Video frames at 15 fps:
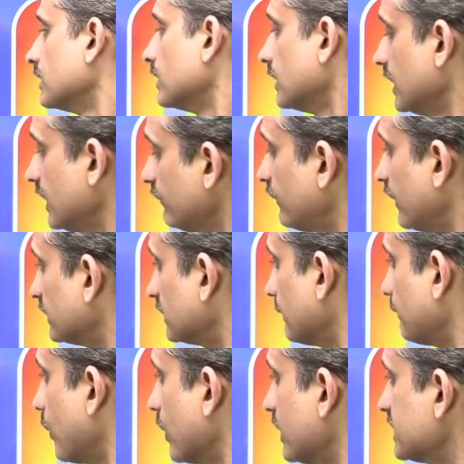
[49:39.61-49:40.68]
If the
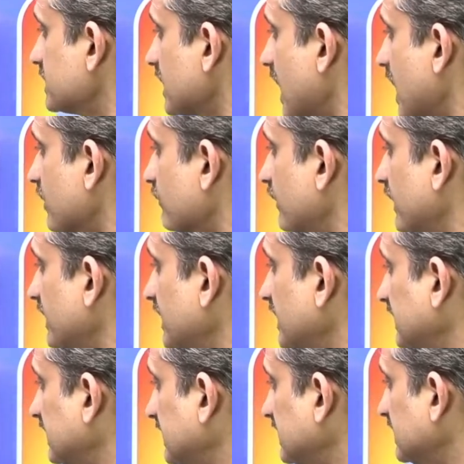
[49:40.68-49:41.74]
points are very
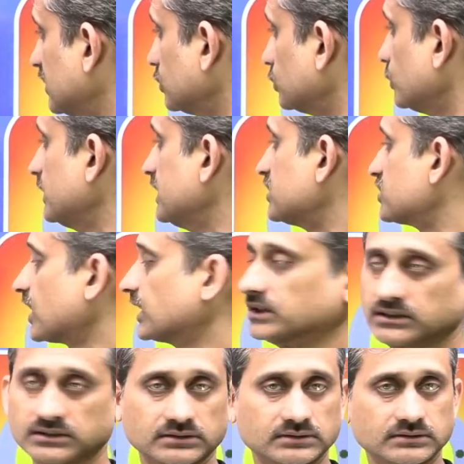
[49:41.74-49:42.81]
near to each other,
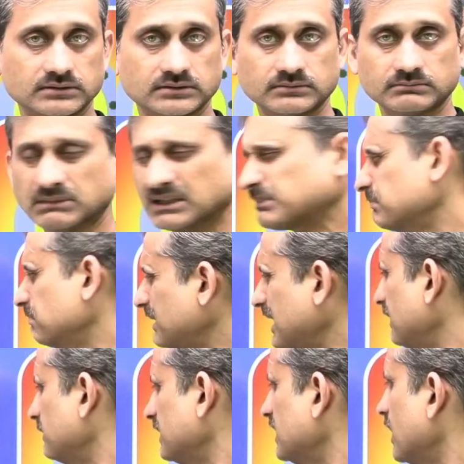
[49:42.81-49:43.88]
but
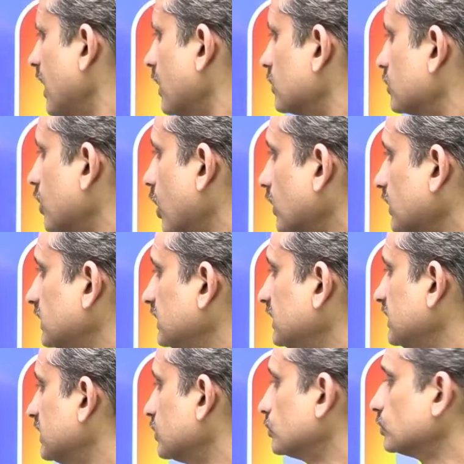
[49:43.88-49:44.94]
maybe not
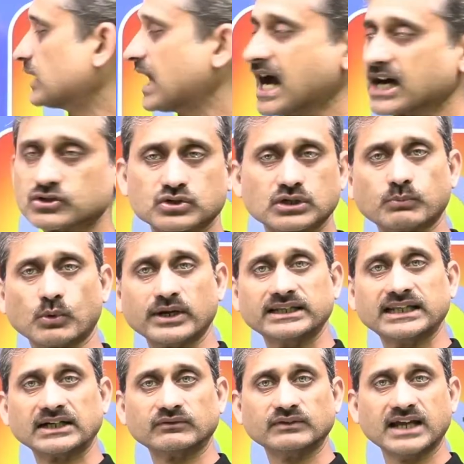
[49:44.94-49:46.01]
near to the actual point
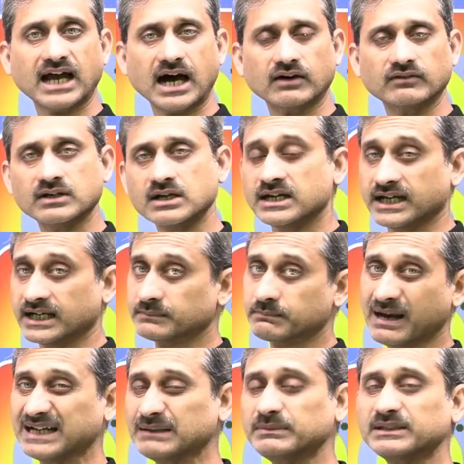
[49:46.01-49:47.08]
that we have, it
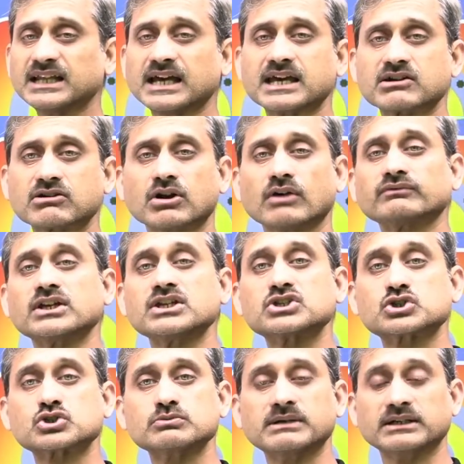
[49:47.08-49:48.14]
might be the error of the
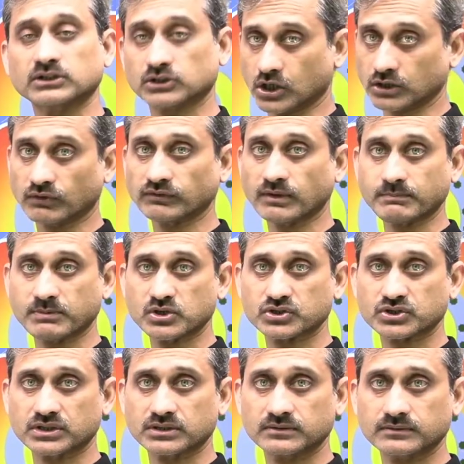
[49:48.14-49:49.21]
instrument, not of the person.